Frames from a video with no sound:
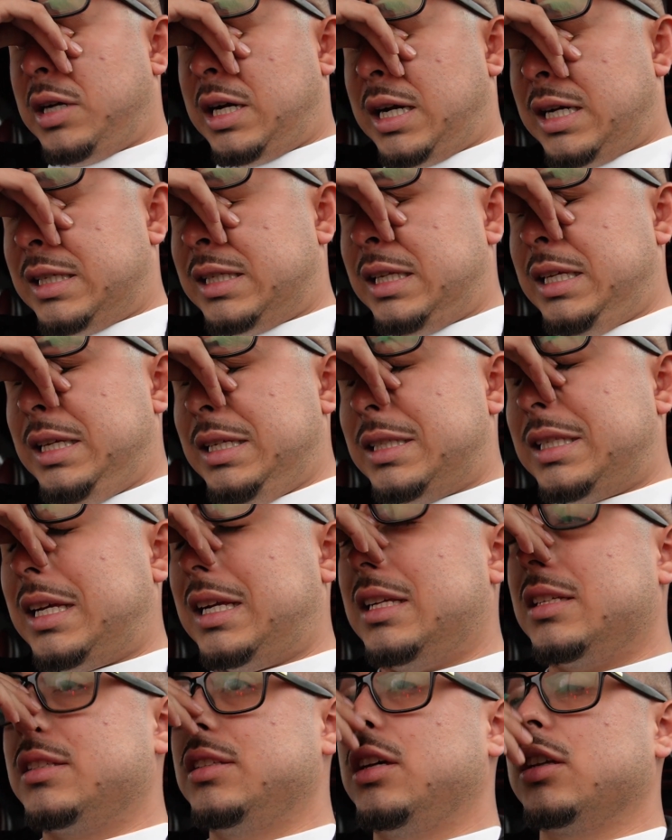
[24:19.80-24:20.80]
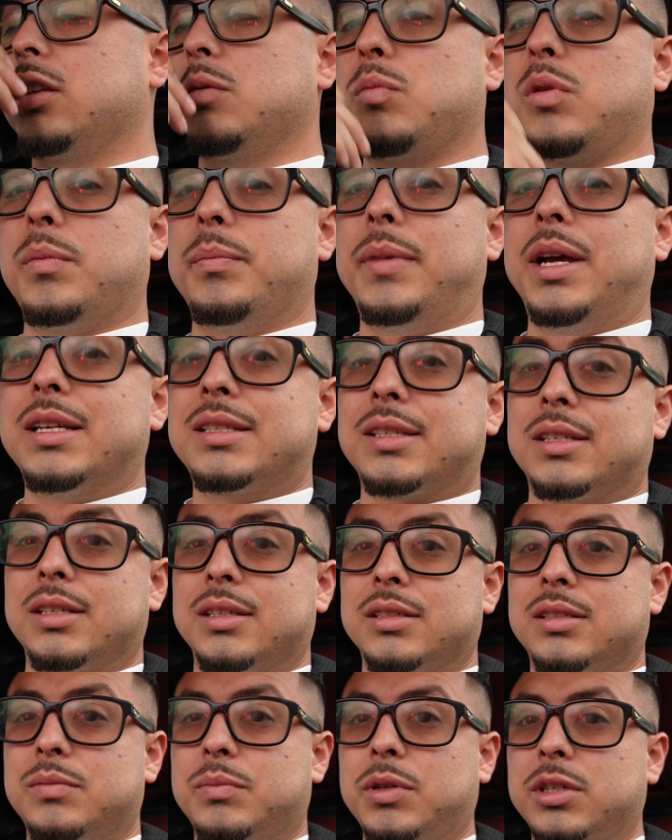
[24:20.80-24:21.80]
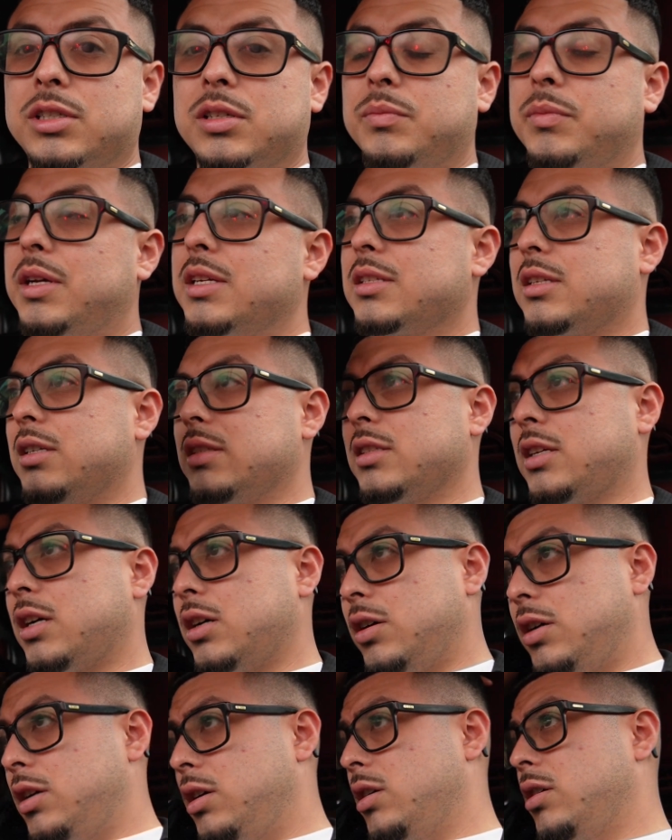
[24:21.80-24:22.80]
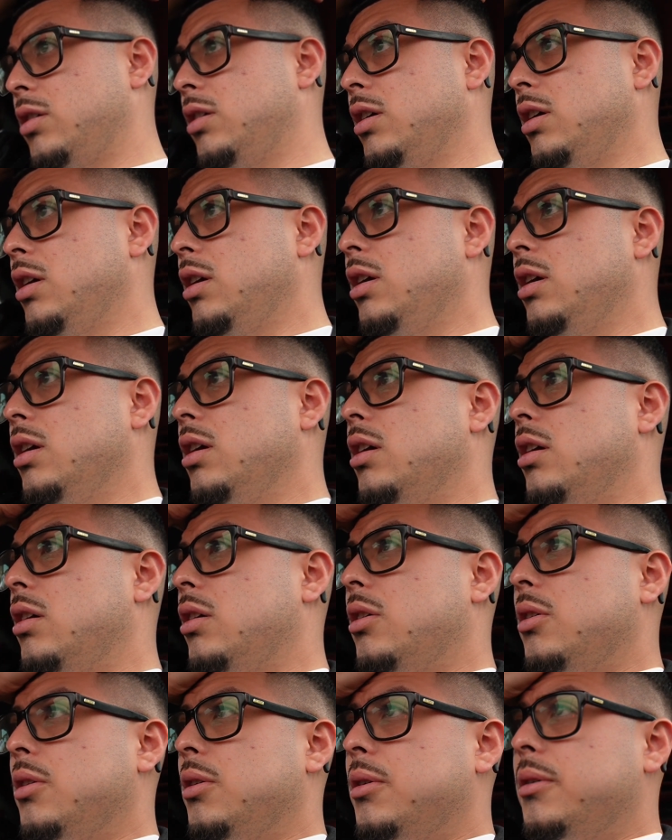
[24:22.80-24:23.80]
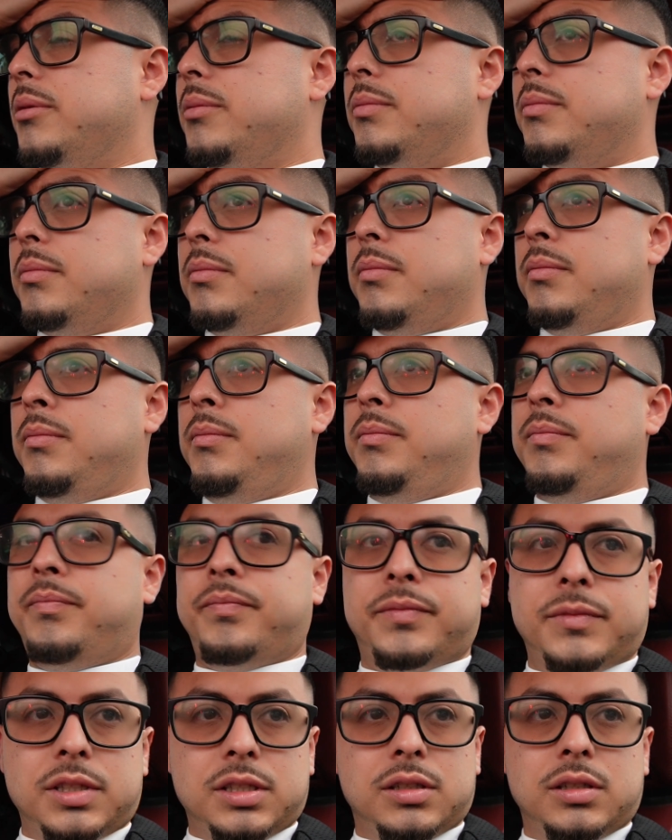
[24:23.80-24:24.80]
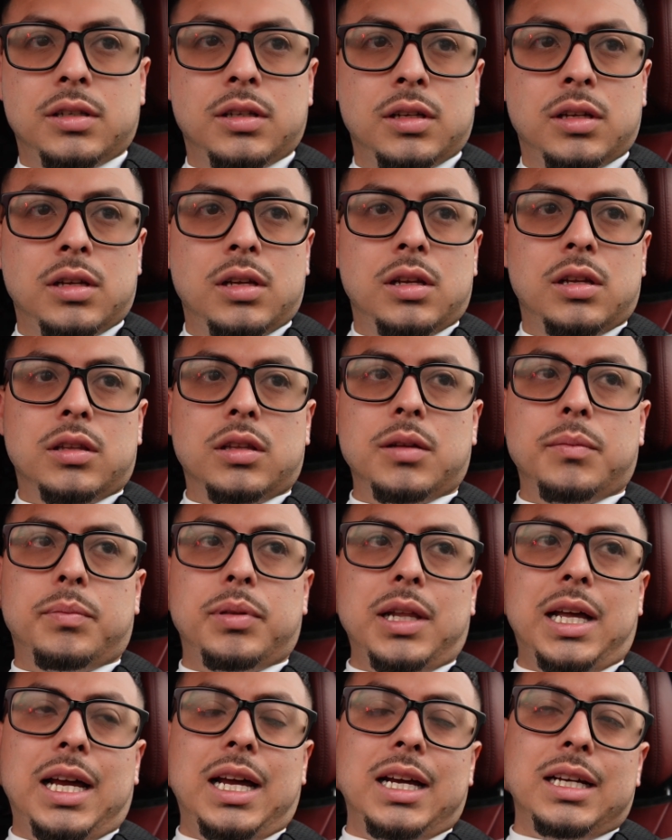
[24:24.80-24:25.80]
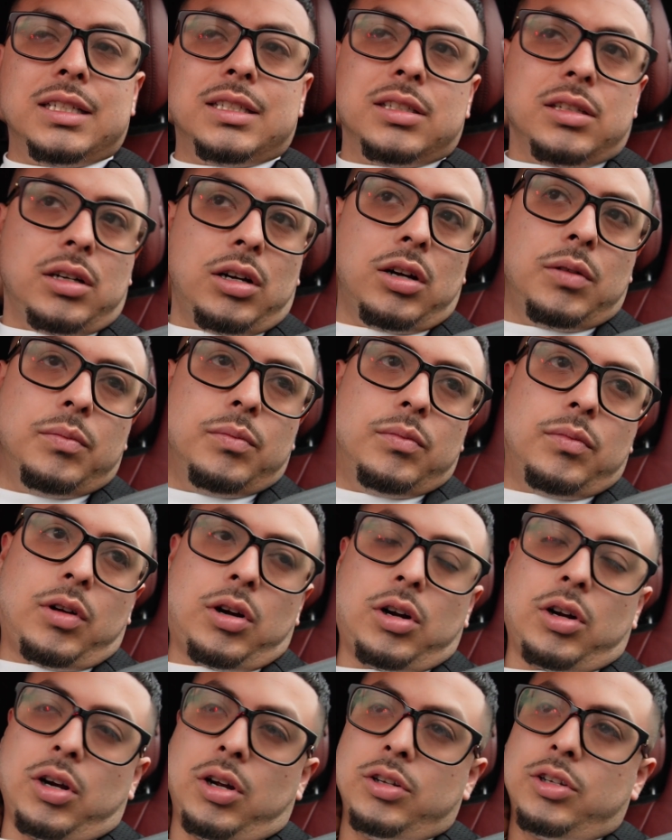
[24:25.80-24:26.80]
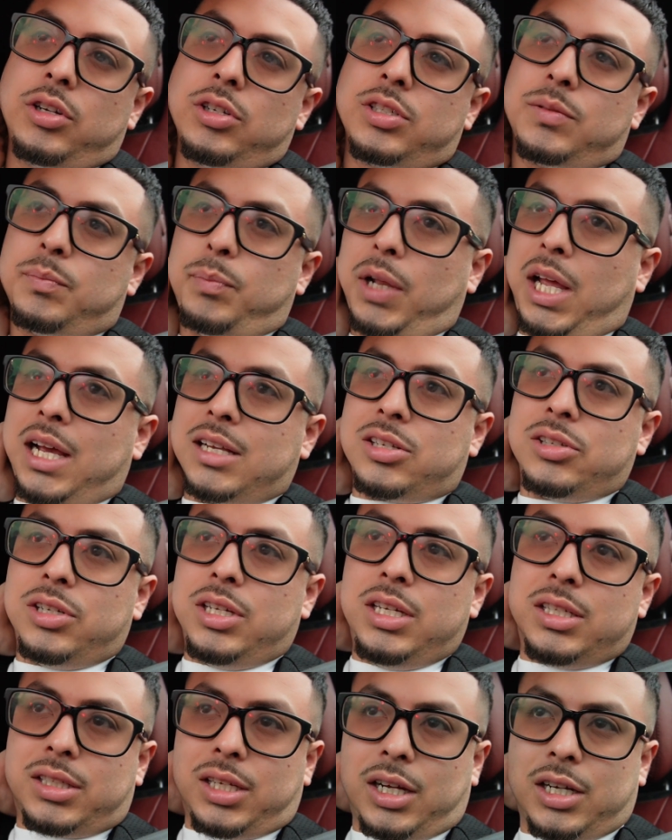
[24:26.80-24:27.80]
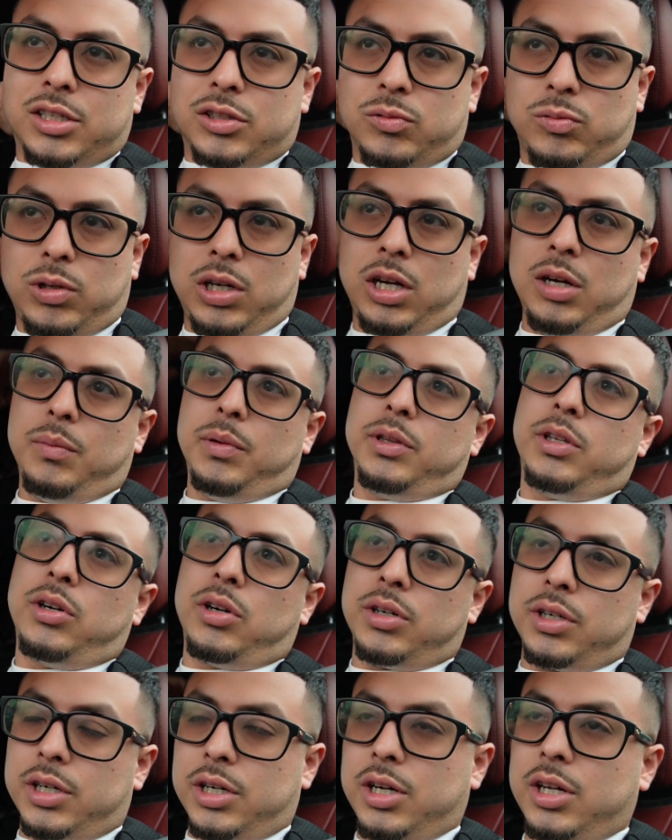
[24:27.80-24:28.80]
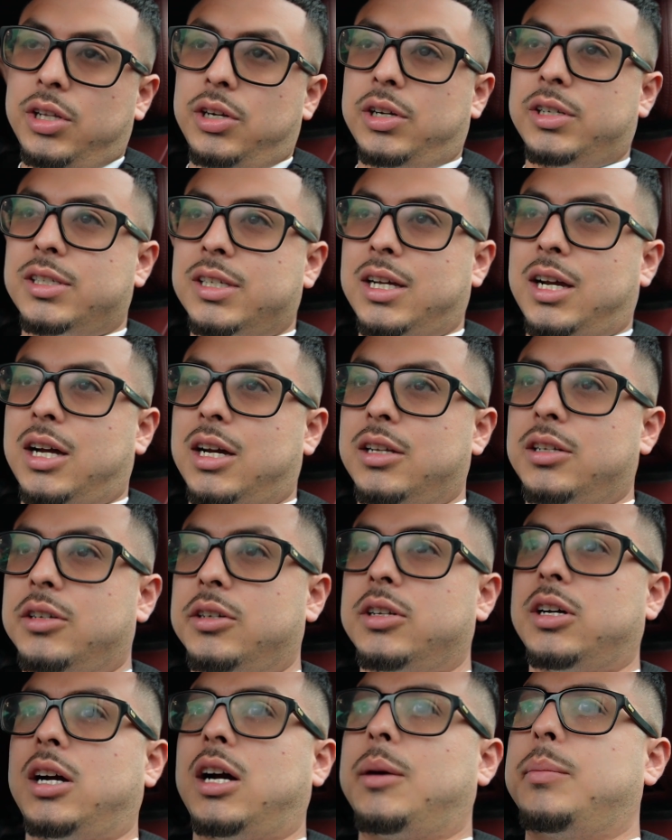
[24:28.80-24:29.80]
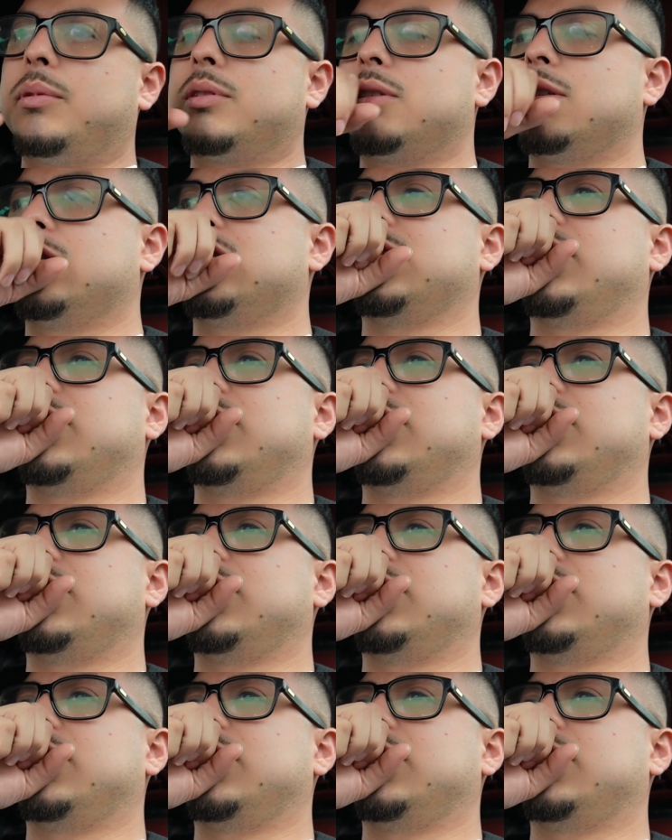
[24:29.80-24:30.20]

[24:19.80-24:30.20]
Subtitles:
guys. The east side is nothing but Mexicans. Bunch of Mexicans out here. the blacks are there's blacks on the east side as well, but they're on the other side. They're on the opposite